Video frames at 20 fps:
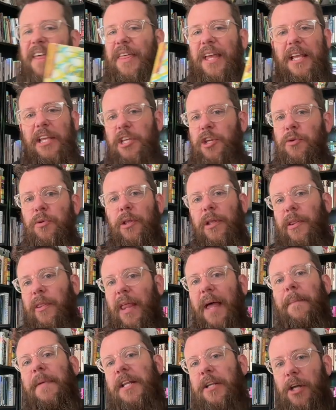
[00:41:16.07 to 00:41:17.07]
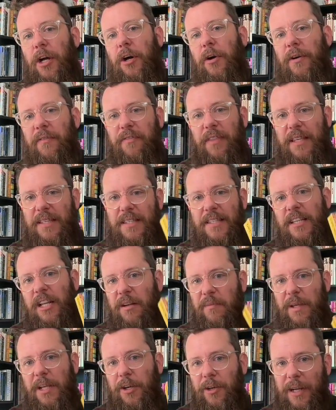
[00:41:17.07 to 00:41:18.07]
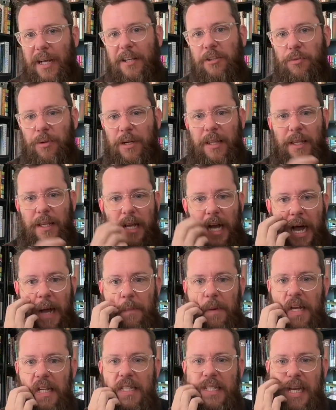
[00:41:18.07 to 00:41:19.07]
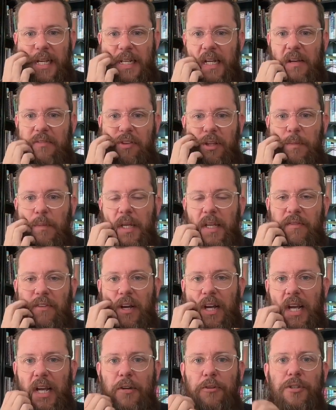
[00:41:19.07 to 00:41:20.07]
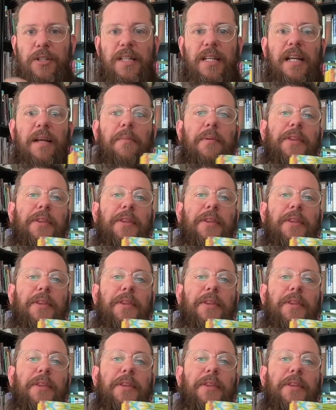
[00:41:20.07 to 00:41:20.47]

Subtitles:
you let me know if this is going to be your next read in the comments. I'd definitely be very interested in it.